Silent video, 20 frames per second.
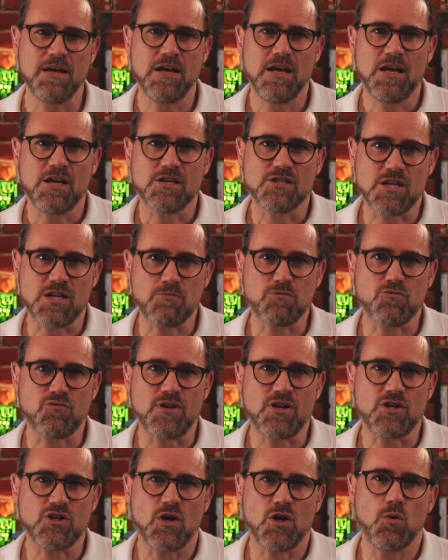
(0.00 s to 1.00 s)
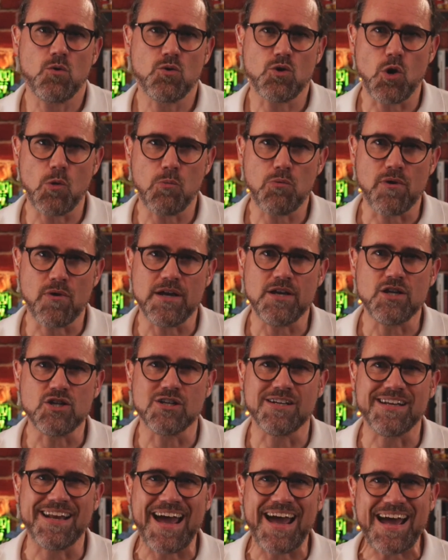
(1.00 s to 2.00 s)
Subthreshold
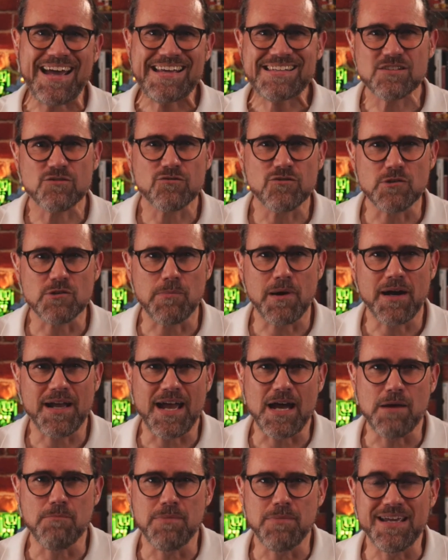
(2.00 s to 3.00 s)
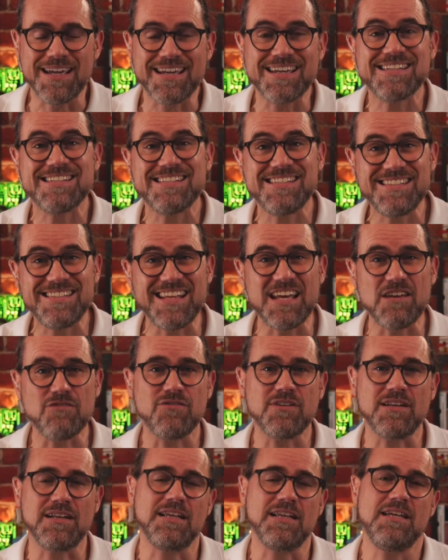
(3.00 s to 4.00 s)
operation, as offered by Ambiq, is
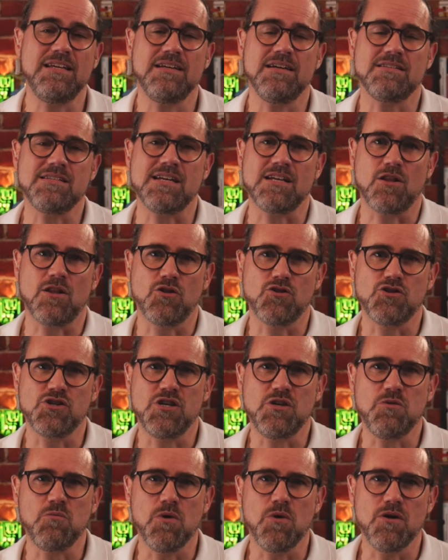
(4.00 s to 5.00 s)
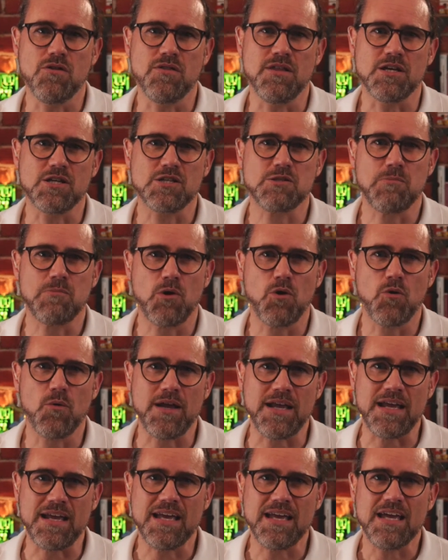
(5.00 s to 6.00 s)
definitely a technology worth
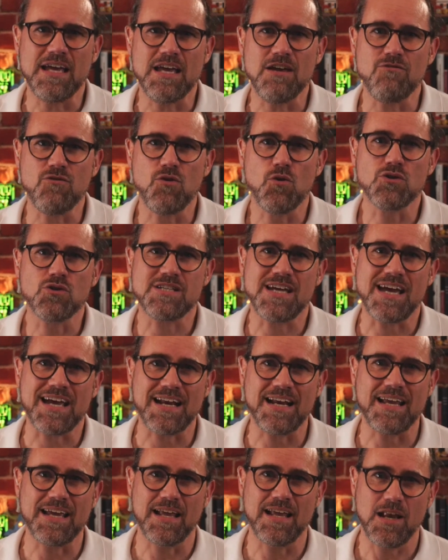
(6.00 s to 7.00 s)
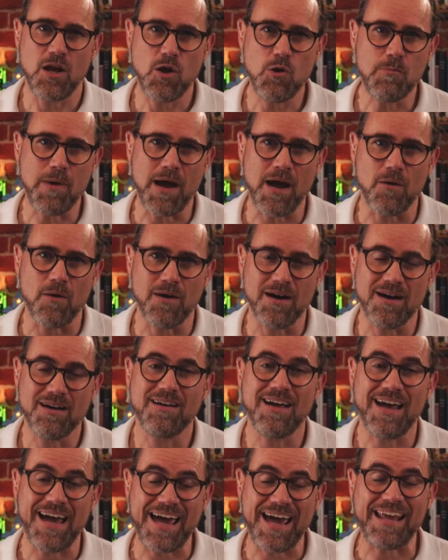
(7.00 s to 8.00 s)
exploring if you're tackling a low power
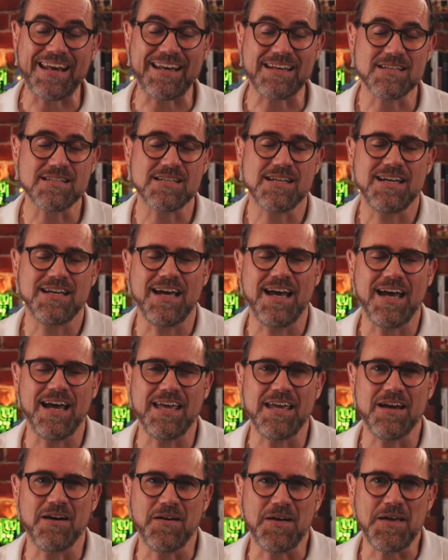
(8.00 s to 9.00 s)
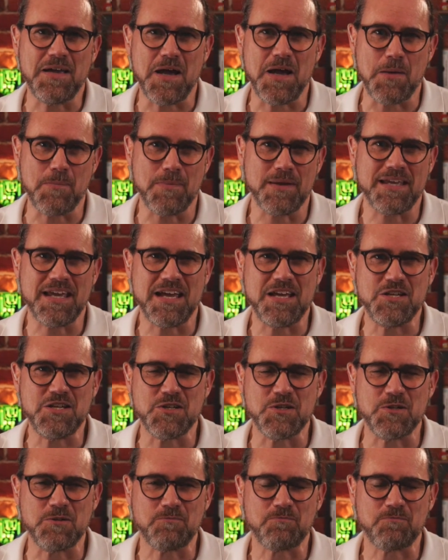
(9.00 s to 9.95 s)
and AI application.